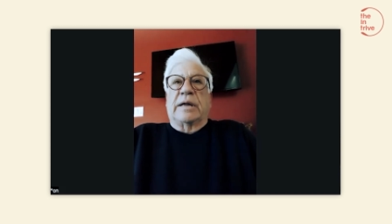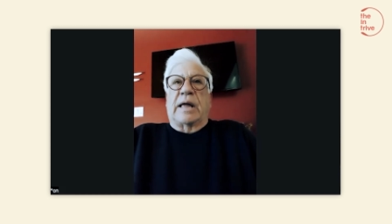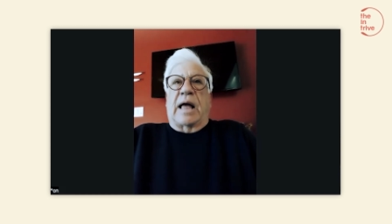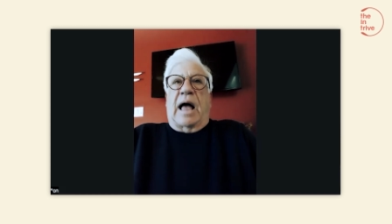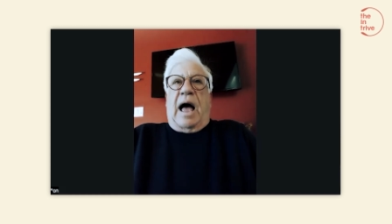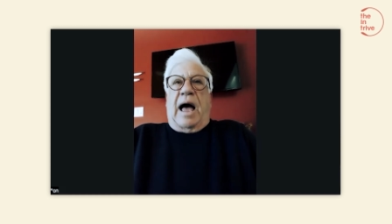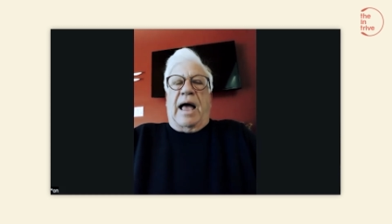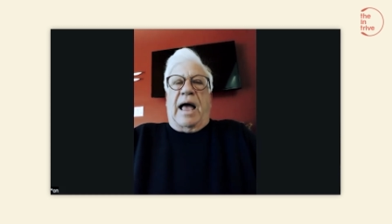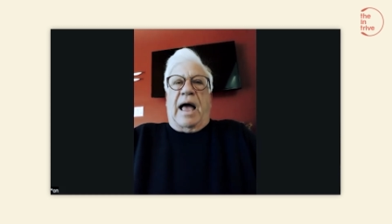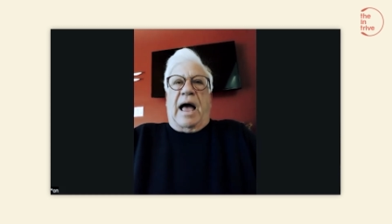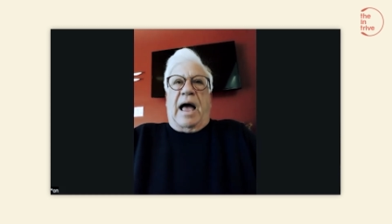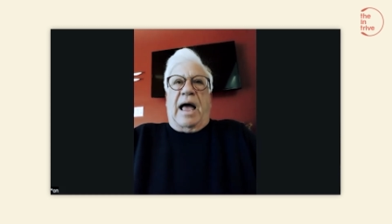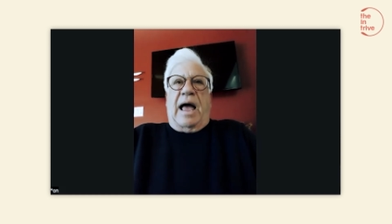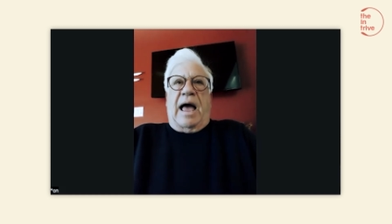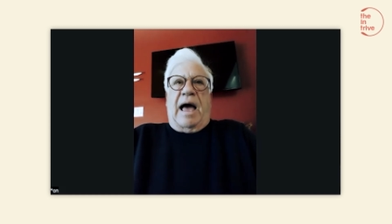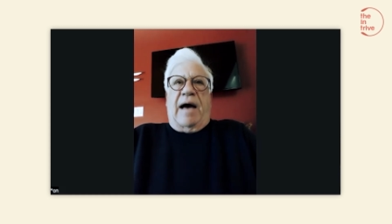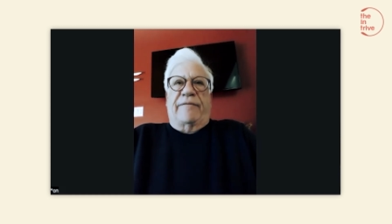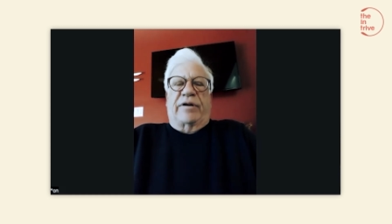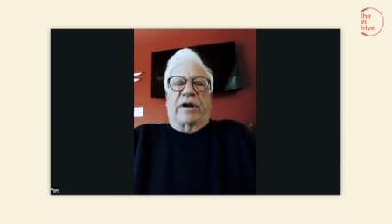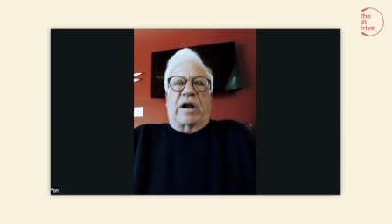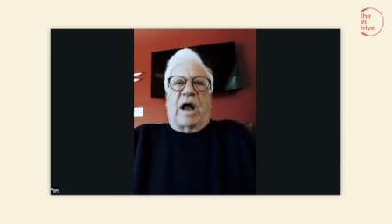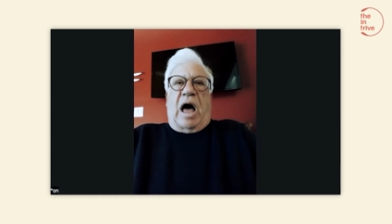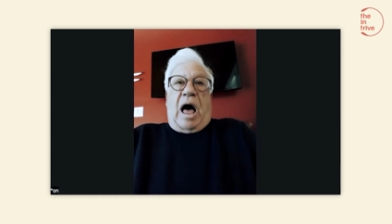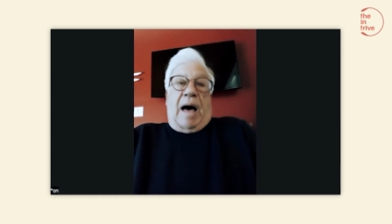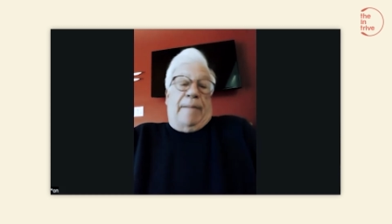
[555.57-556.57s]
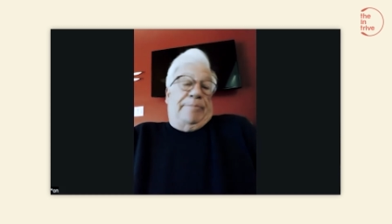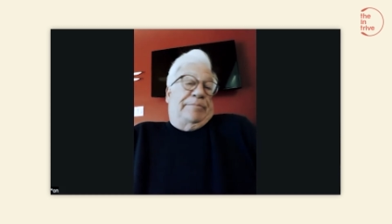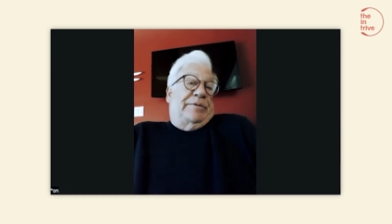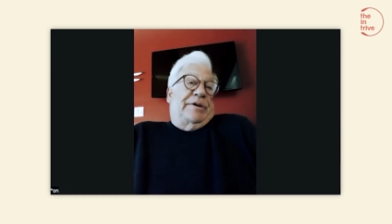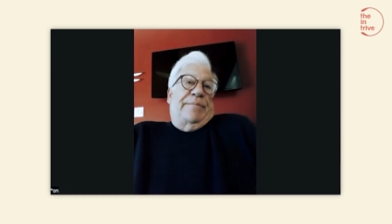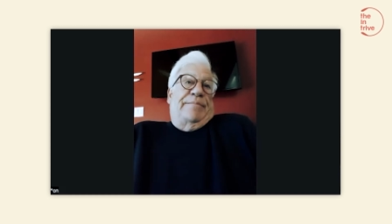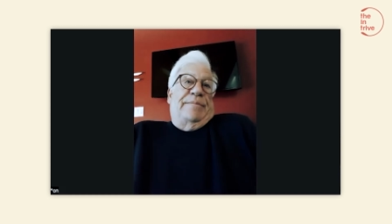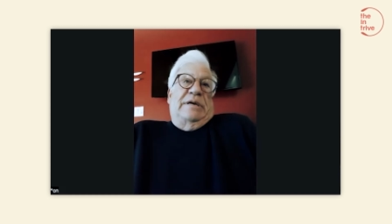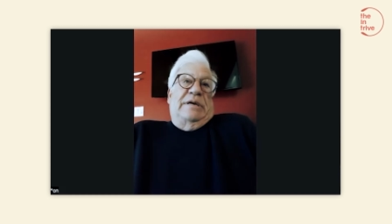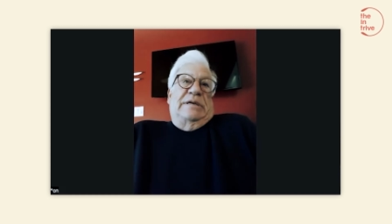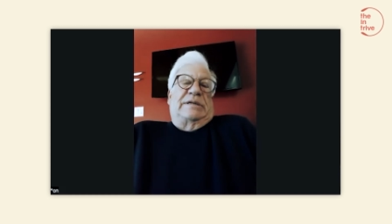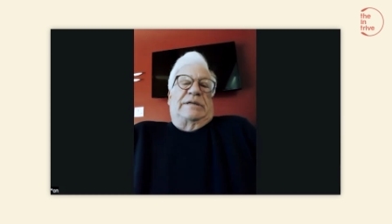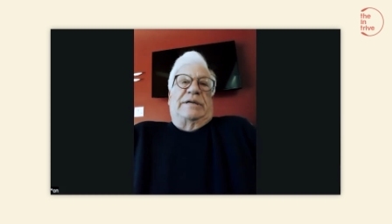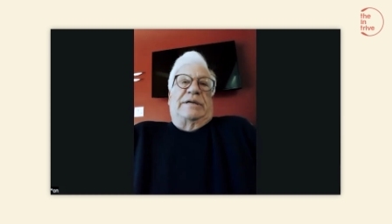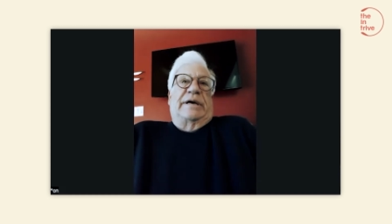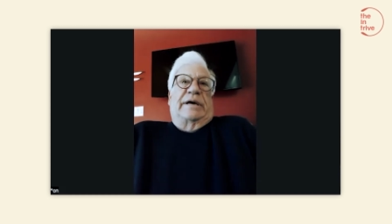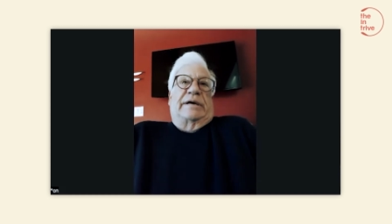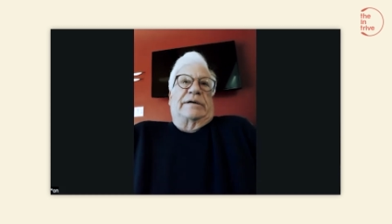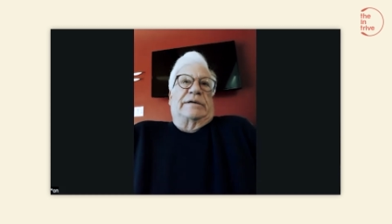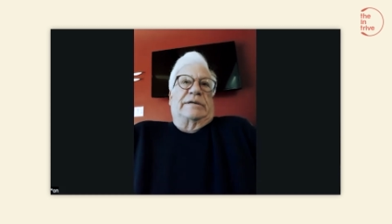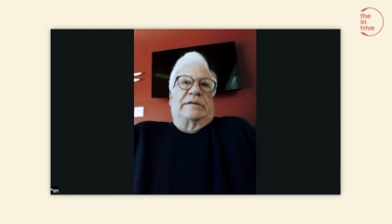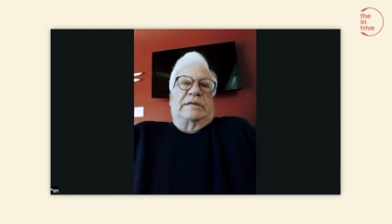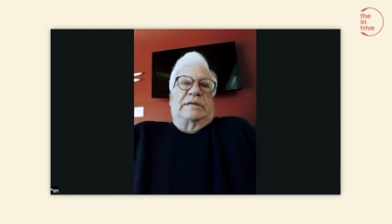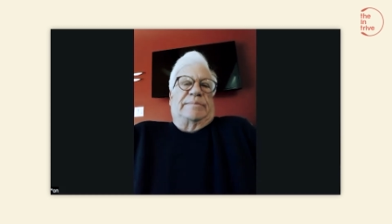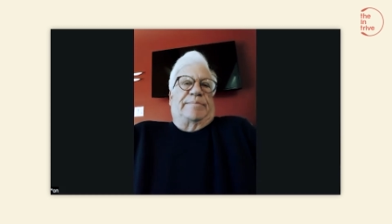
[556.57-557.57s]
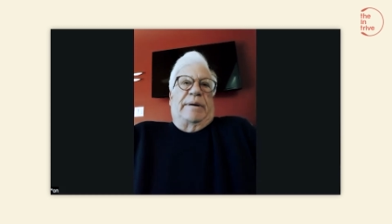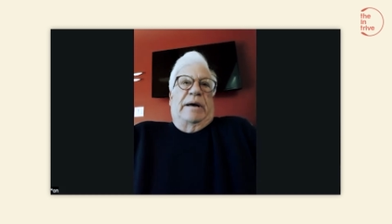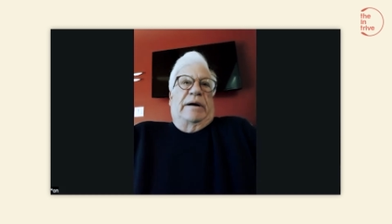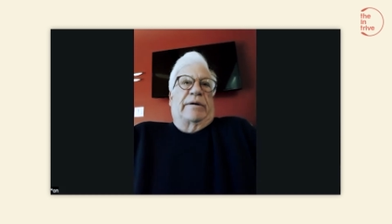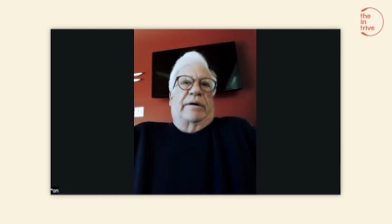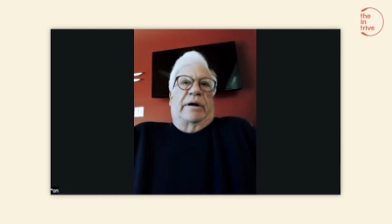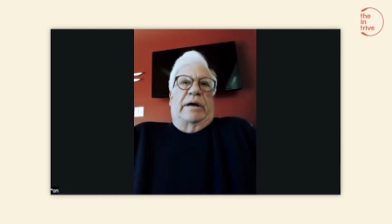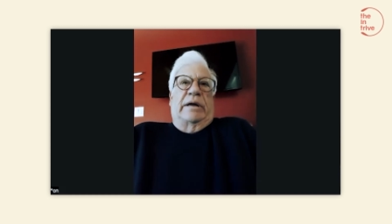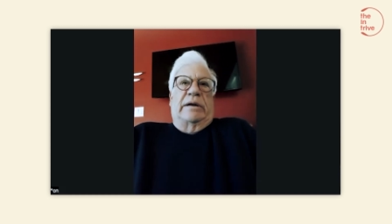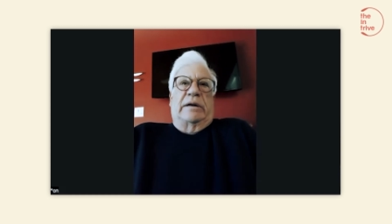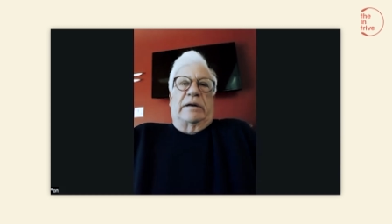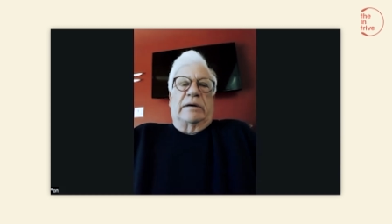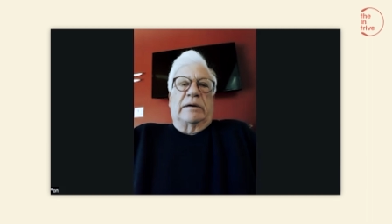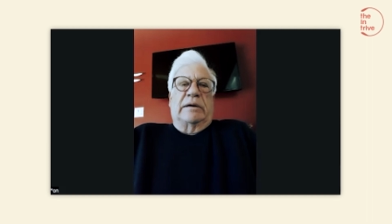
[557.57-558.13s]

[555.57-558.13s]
I have an optimistic spirit.